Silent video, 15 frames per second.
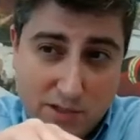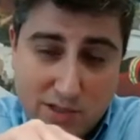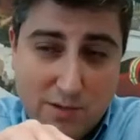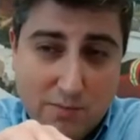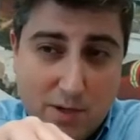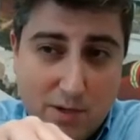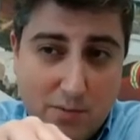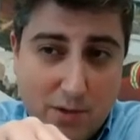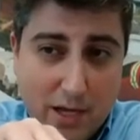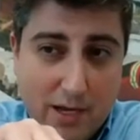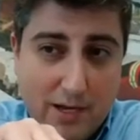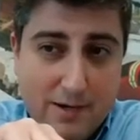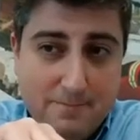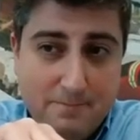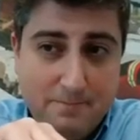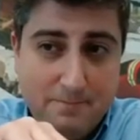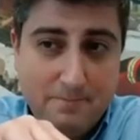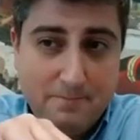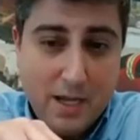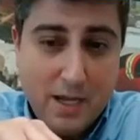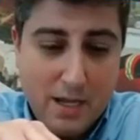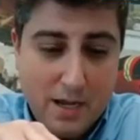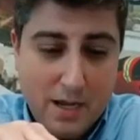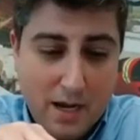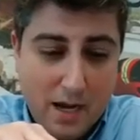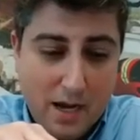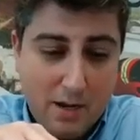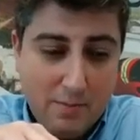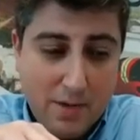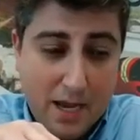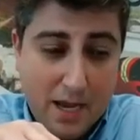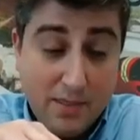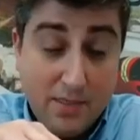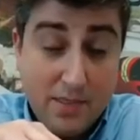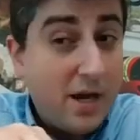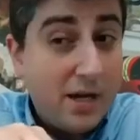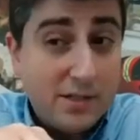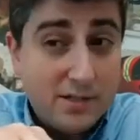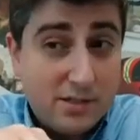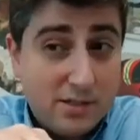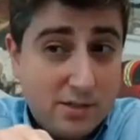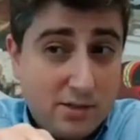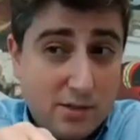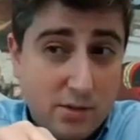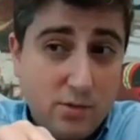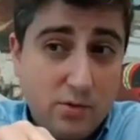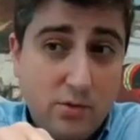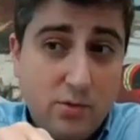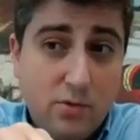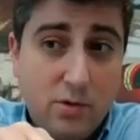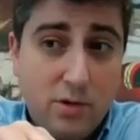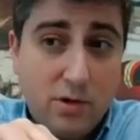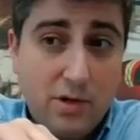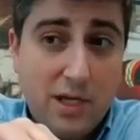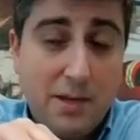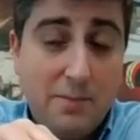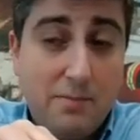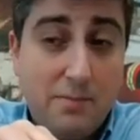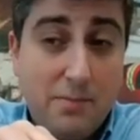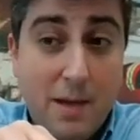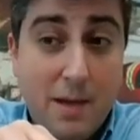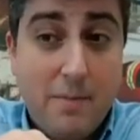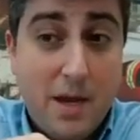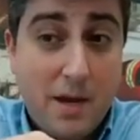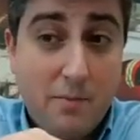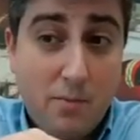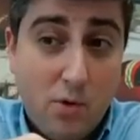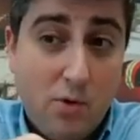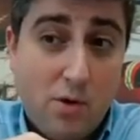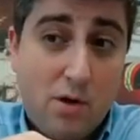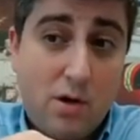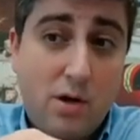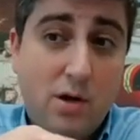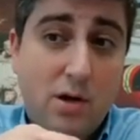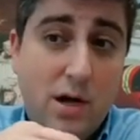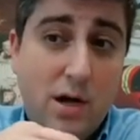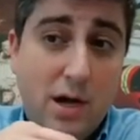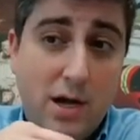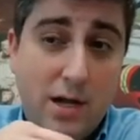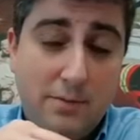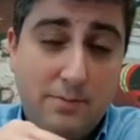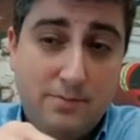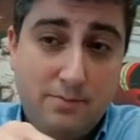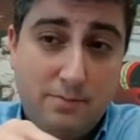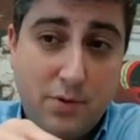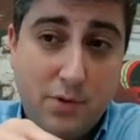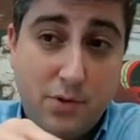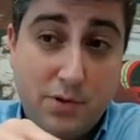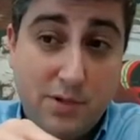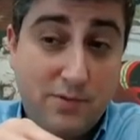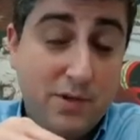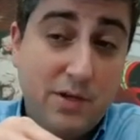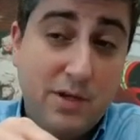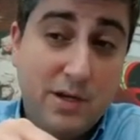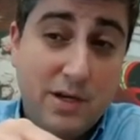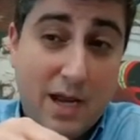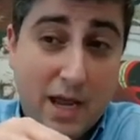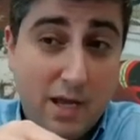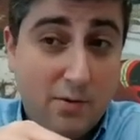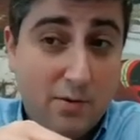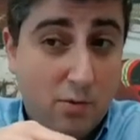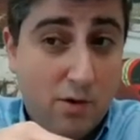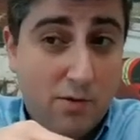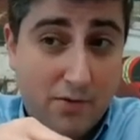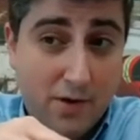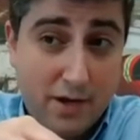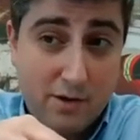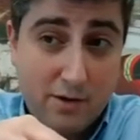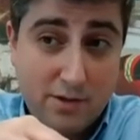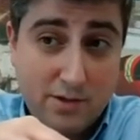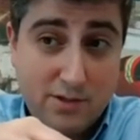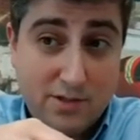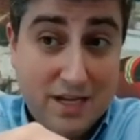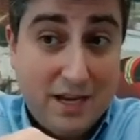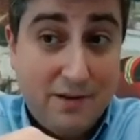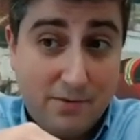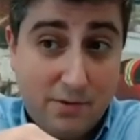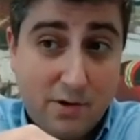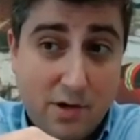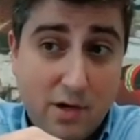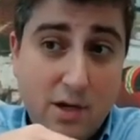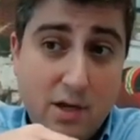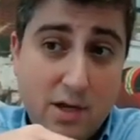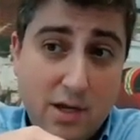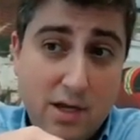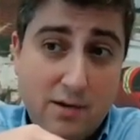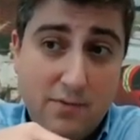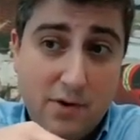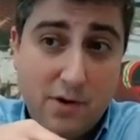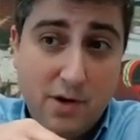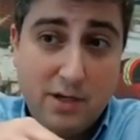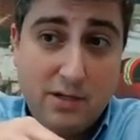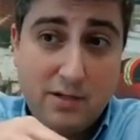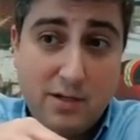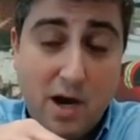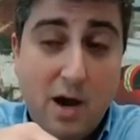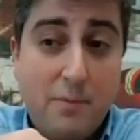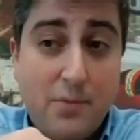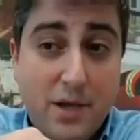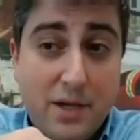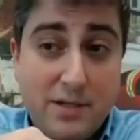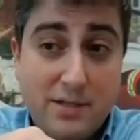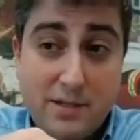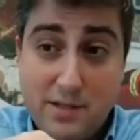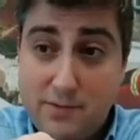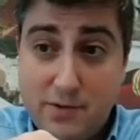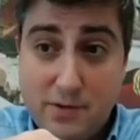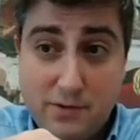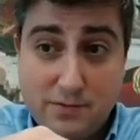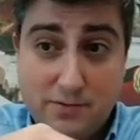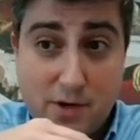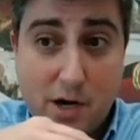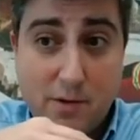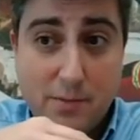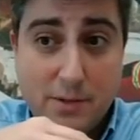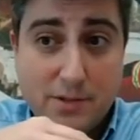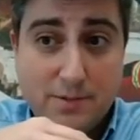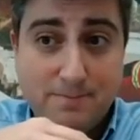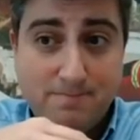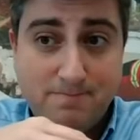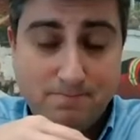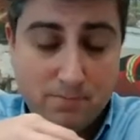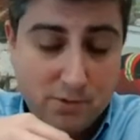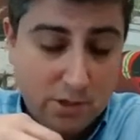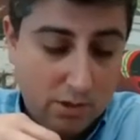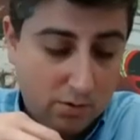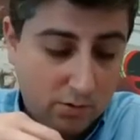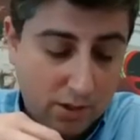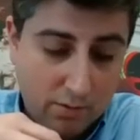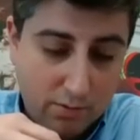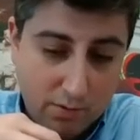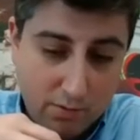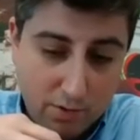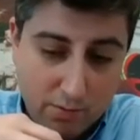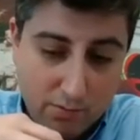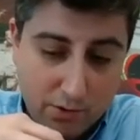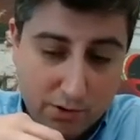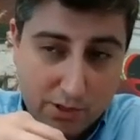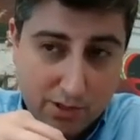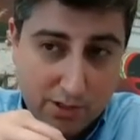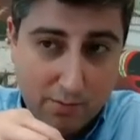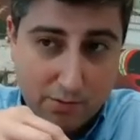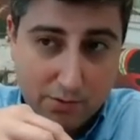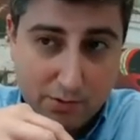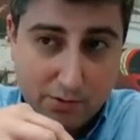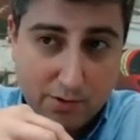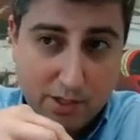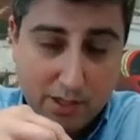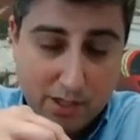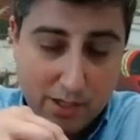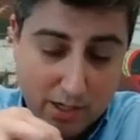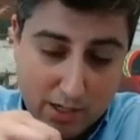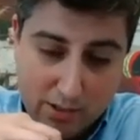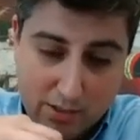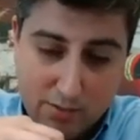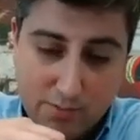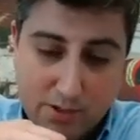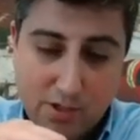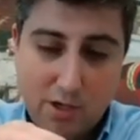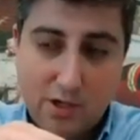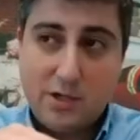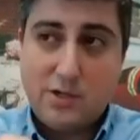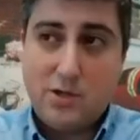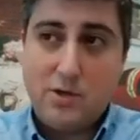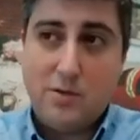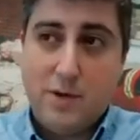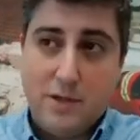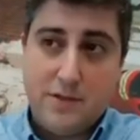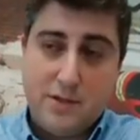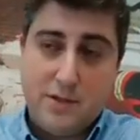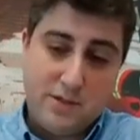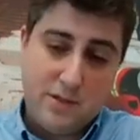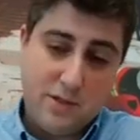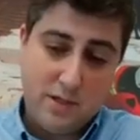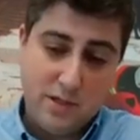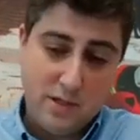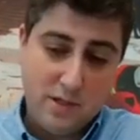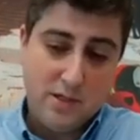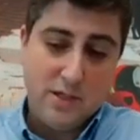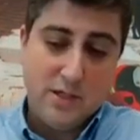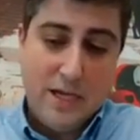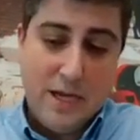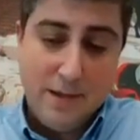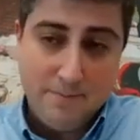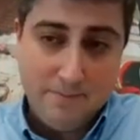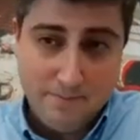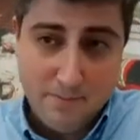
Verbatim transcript: this can be applied, um, and thus to keep that many more um, both civilian and warfighters safer in very complex and difficult environments. So we, we really appreciate the opportunity to be talking to you about this today.